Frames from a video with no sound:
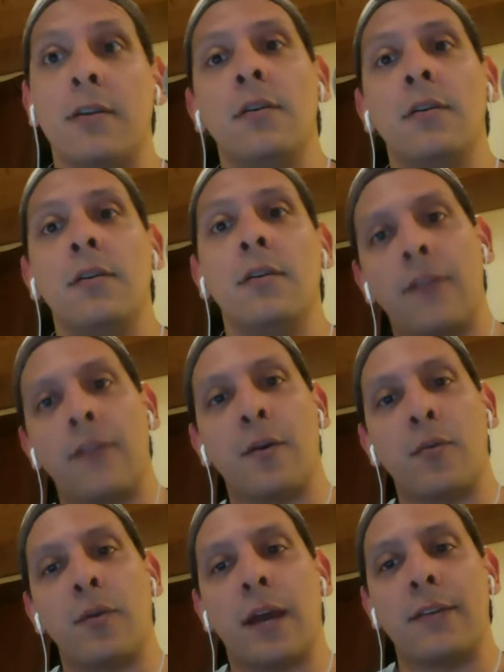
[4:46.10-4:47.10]
now that we
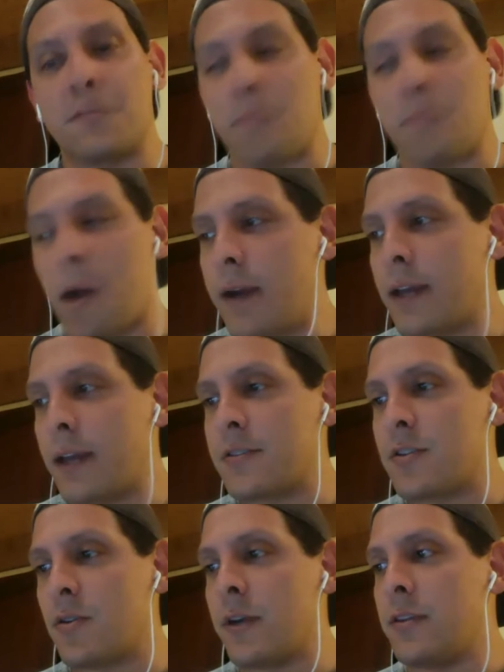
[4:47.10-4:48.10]
got this podcast
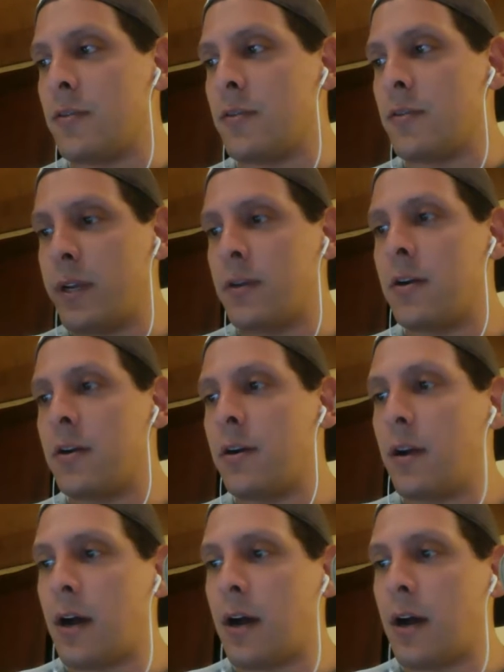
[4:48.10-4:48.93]
going, the winner,